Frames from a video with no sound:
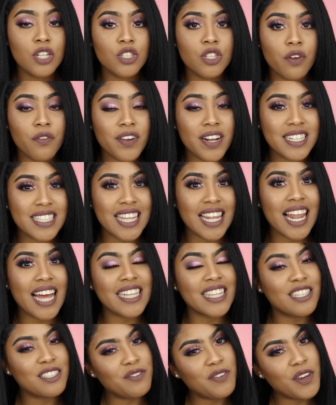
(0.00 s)
Don't forget to
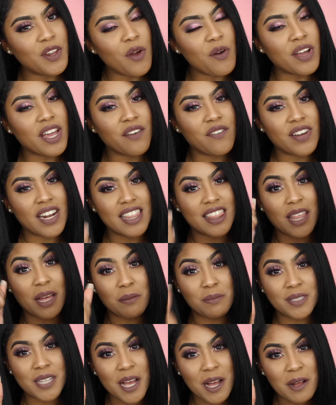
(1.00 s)
like this video and give it a
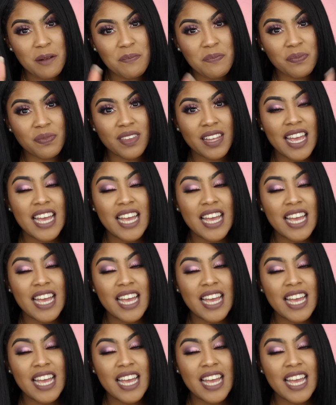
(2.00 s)
thumbs up.